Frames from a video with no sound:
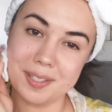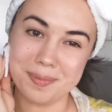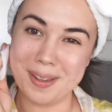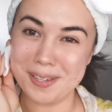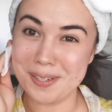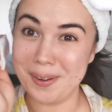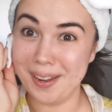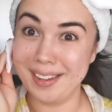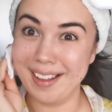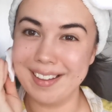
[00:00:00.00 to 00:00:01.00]
Just make sure
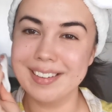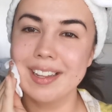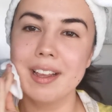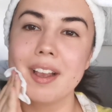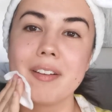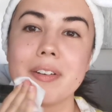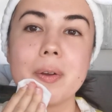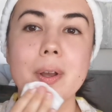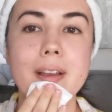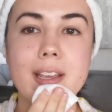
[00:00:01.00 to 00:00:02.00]
you get
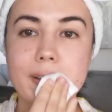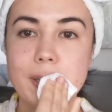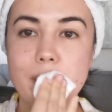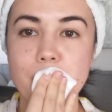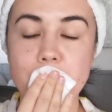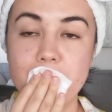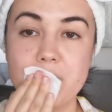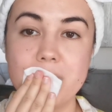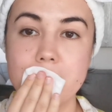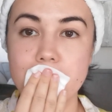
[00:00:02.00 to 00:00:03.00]
everywhere, even
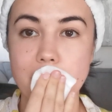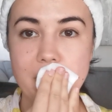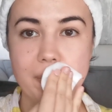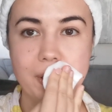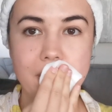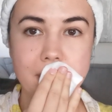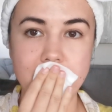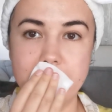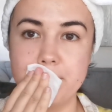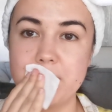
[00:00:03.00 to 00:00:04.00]
on the
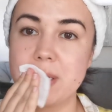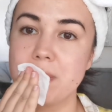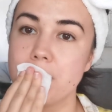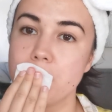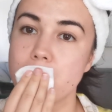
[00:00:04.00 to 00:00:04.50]
lips.